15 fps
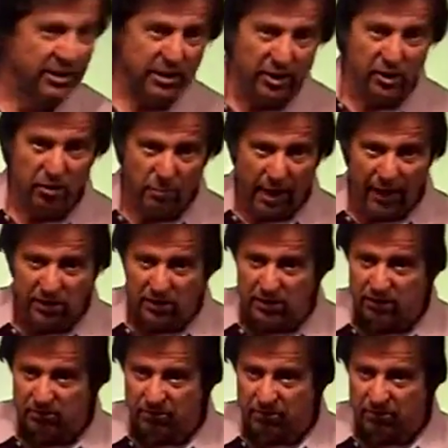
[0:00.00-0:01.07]
Can you imagine?
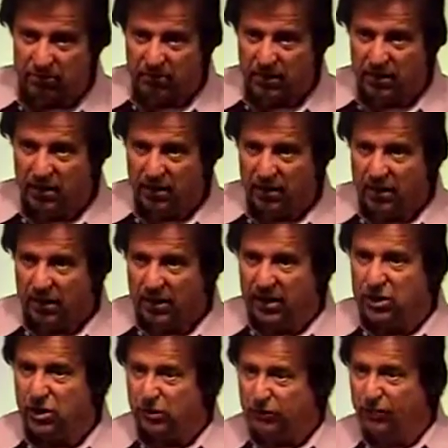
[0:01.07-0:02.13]

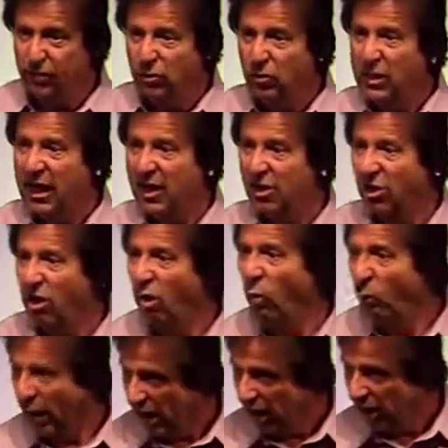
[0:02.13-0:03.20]
This is food out of
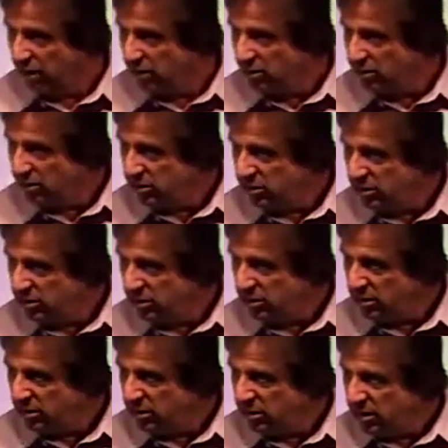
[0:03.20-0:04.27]
nowhere.
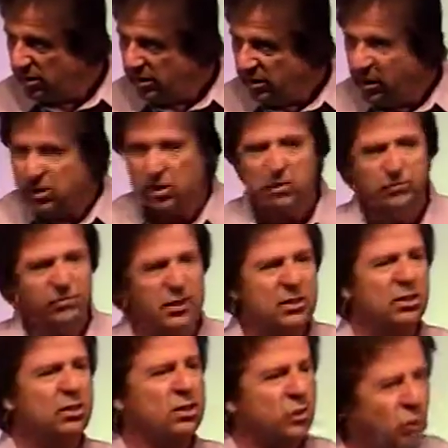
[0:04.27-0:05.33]
This is, this
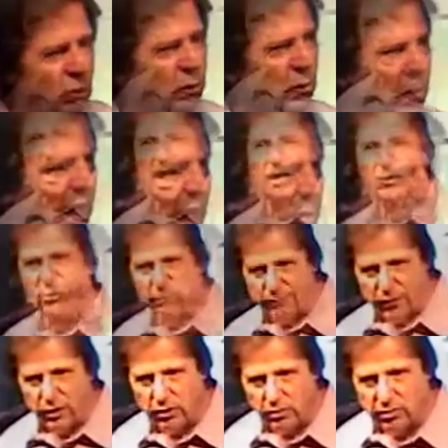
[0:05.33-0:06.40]
is supernatural
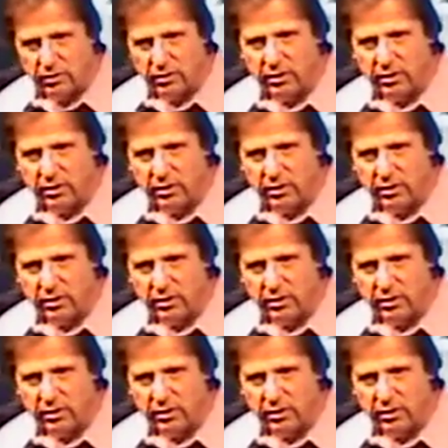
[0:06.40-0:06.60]
food.